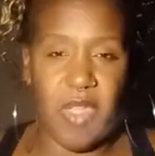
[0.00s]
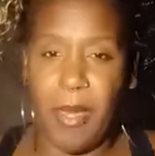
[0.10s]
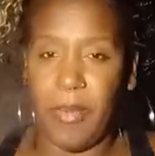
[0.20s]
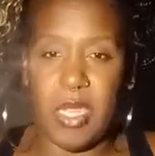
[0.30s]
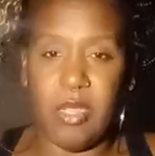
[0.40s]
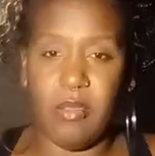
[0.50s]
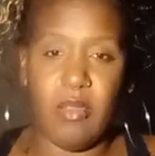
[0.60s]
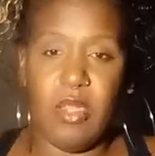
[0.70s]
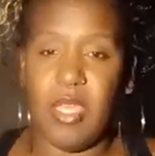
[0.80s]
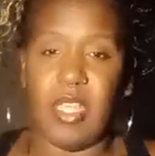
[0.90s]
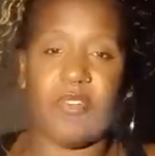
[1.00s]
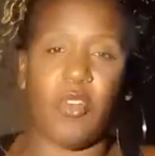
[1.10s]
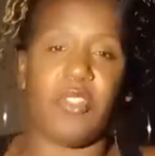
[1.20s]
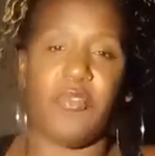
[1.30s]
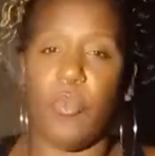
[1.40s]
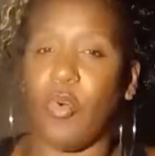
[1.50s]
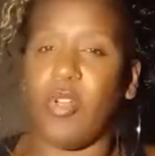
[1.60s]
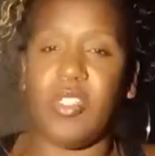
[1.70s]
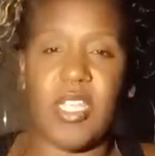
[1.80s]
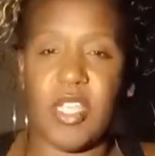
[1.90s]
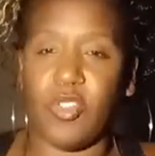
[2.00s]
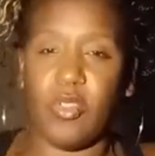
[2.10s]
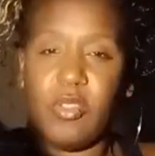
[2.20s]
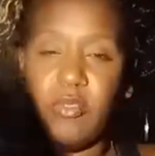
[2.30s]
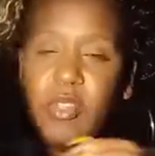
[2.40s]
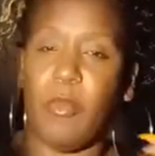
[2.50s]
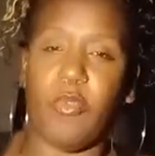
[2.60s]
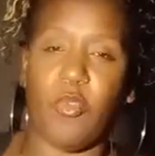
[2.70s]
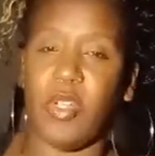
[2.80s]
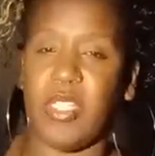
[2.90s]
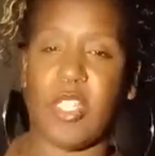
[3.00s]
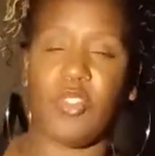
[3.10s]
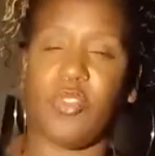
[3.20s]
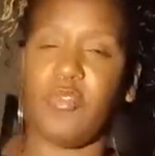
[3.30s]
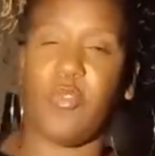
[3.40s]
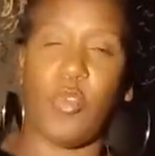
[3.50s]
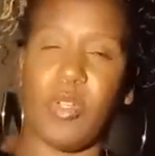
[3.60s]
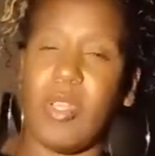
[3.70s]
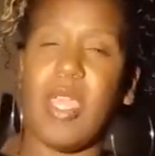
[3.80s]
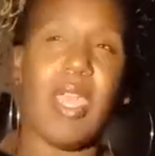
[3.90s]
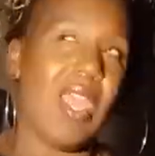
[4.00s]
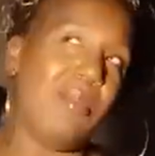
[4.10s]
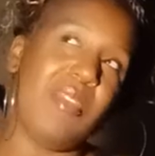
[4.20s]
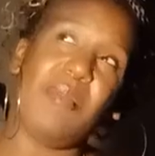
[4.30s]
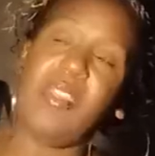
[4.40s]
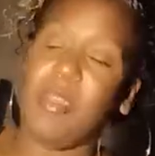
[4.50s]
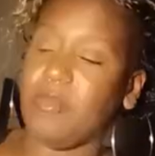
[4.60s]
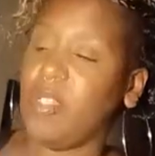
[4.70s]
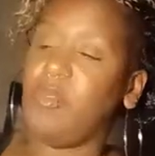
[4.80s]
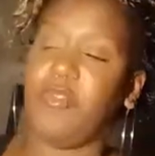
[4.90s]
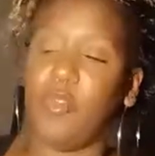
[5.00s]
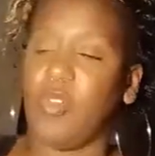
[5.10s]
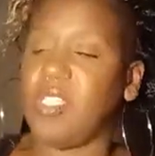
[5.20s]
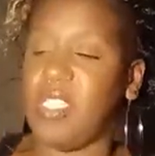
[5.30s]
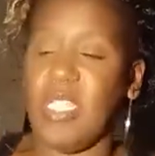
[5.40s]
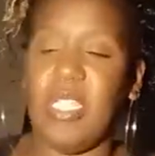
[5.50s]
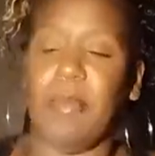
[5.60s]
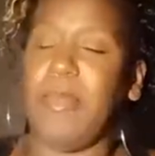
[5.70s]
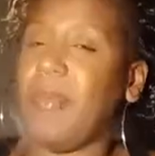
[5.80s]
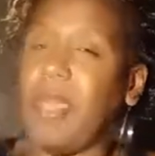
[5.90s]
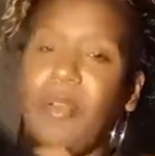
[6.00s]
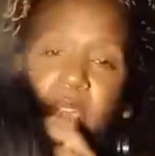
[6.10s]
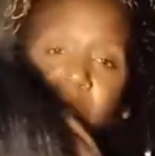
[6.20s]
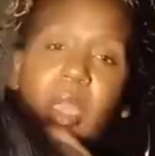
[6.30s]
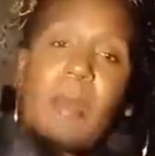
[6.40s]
family as far as four texture, the number four textures, four, and maybe up there with 4C, and maybe, I don't know,